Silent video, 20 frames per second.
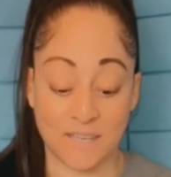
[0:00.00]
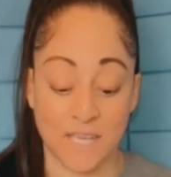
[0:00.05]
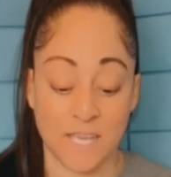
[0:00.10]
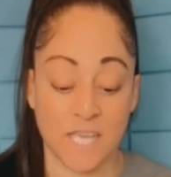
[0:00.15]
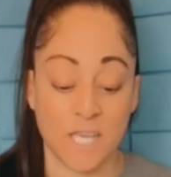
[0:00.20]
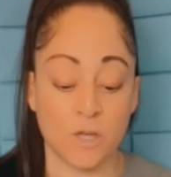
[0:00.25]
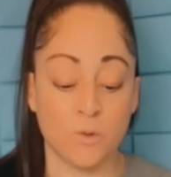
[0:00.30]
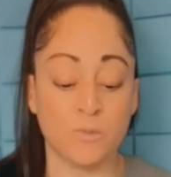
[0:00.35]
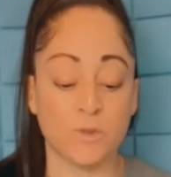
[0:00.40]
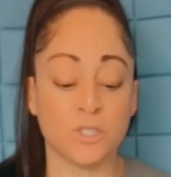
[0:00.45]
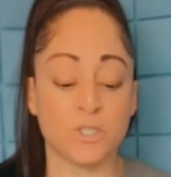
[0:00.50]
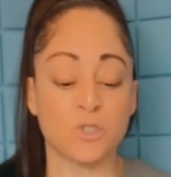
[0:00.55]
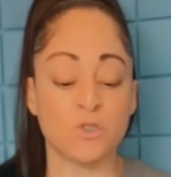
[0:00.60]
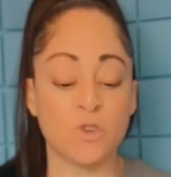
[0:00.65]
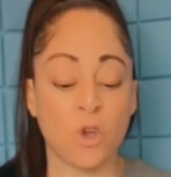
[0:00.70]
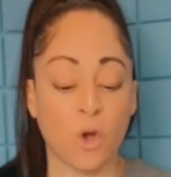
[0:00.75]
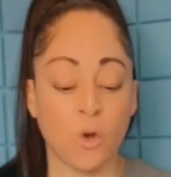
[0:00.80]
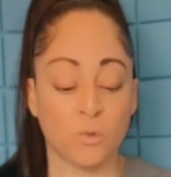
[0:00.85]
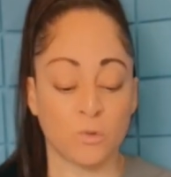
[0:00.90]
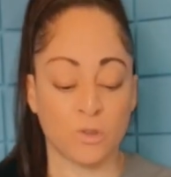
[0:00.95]
It was
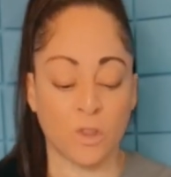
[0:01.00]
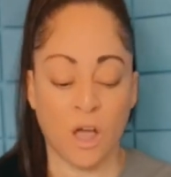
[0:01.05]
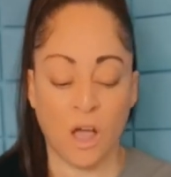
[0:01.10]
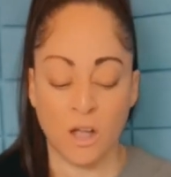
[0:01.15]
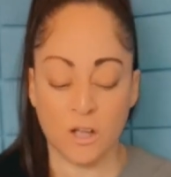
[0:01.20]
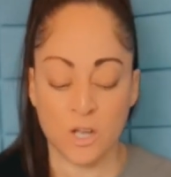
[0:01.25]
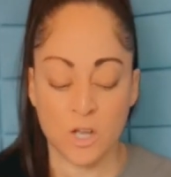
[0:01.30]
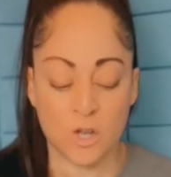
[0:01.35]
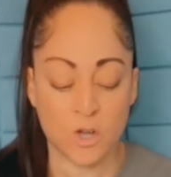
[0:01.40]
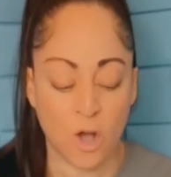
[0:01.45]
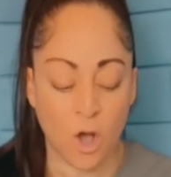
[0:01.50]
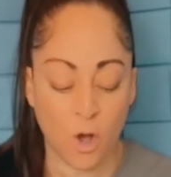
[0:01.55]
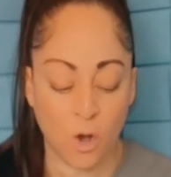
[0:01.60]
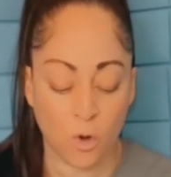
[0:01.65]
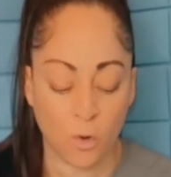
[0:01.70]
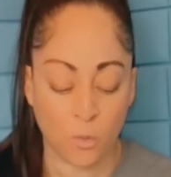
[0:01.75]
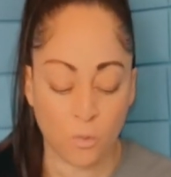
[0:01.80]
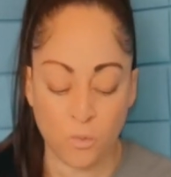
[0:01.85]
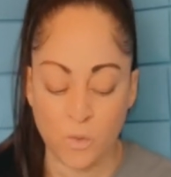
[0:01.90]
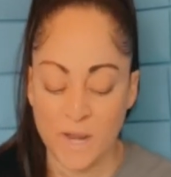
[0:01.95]
known long
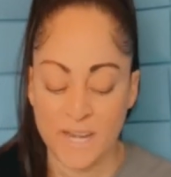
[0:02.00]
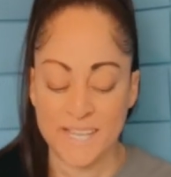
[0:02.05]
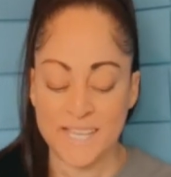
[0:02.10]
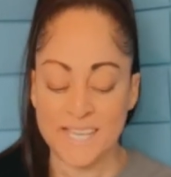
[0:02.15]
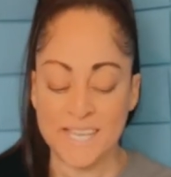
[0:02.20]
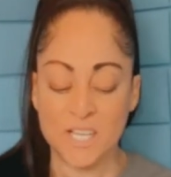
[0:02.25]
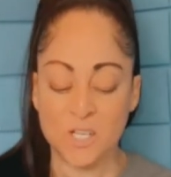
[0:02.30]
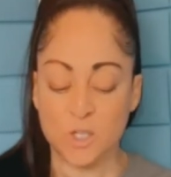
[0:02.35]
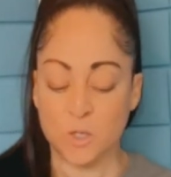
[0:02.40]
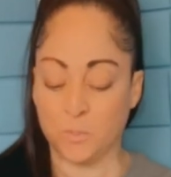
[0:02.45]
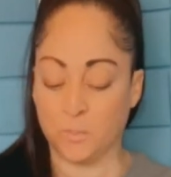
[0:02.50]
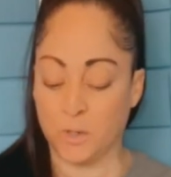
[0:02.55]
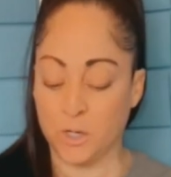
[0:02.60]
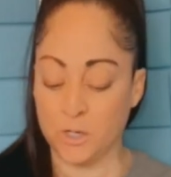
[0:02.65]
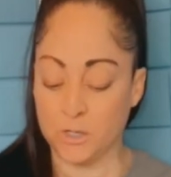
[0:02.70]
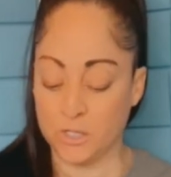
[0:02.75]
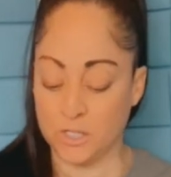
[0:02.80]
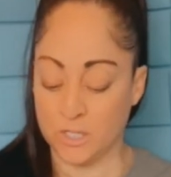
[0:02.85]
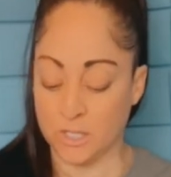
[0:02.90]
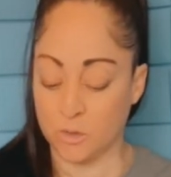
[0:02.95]
ago what each
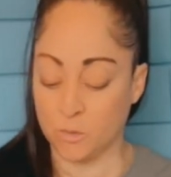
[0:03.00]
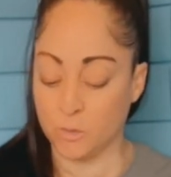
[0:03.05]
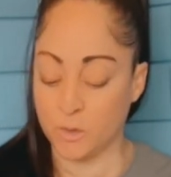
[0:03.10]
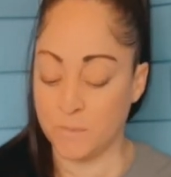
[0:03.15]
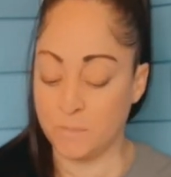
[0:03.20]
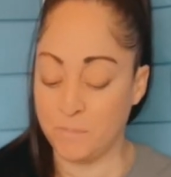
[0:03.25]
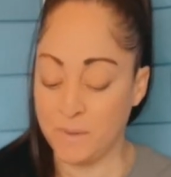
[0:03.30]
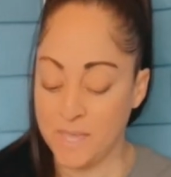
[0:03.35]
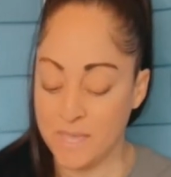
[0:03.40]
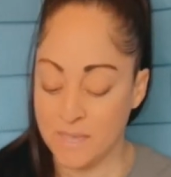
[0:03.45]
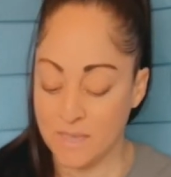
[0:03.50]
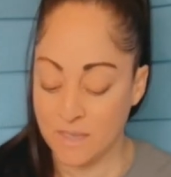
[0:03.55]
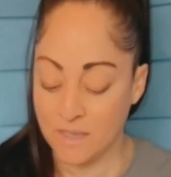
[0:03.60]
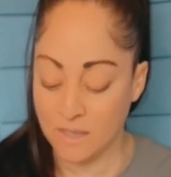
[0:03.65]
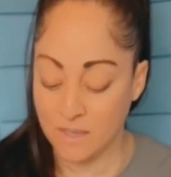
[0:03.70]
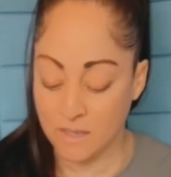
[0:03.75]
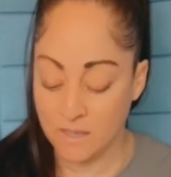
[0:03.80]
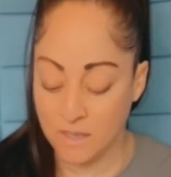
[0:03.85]
person would be.